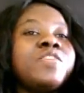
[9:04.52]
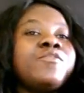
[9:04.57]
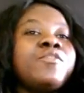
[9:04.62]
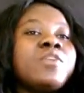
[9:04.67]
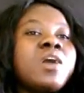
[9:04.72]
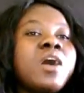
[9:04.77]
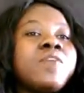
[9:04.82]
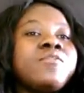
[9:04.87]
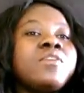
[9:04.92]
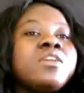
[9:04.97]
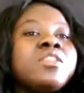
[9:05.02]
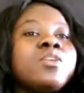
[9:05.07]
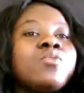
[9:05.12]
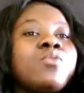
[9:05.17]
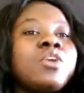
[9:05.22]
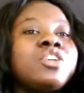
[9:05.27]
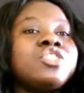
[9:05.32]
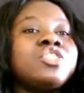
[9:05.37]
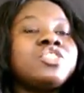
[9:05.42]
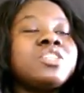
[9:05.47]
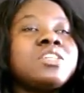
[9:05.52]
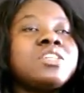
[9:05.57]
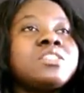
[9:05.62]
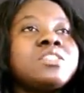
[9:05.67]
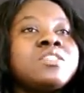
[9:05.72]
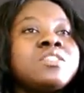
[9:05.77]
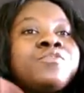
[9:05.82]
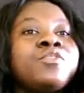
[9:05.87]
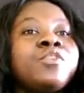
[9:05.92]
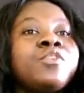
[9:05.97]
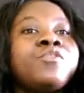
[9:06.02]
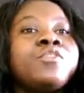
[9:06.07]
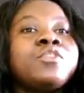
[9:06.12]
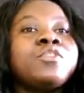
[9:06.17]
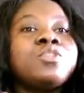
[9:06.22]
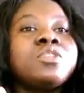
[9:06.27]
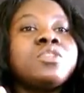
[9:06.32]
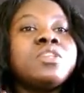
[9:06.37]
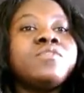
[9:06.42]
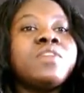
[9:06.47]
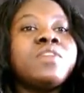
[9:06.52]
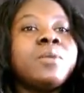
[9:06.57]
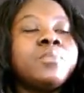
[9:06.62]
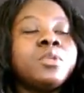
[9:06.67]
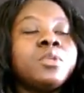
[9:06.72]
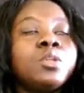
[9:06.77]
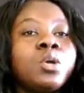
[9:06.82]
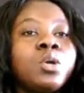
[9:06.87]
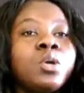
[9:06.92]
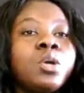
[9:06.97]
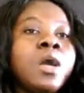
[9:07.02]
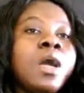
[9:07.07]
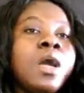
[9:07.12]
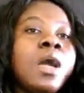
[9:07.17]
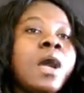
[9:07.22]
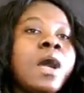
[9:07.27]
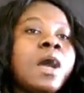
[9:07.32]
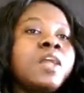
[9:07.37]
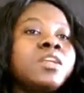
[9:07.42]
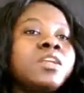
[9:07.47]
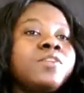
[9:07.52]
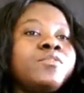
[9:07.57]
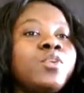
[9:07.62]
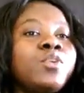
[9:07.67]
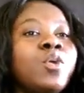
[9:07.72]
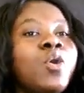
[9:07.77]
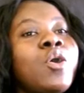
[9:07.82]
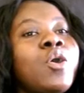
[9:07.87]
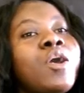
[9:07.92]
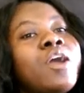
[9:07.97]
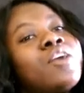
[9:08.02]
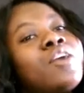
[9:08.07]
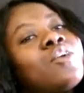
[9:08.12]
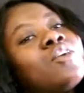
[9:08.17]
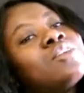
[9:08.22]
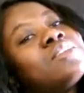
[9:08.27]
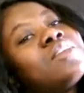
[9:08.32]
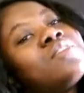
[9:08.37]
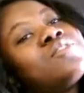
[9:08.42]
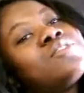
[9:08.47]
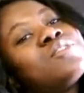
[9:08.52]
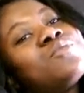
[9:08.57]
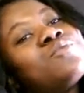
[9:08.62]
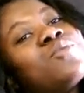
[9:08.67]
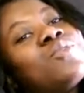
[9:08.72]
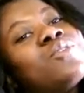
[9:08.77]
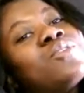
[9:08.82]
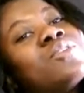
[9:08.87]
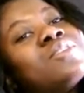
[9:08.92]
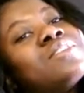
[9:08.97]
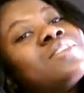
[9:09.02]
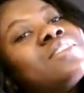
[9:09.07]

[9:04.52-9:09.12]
if you have any questions, feel free to leave them below. I love you all, and God loves you more.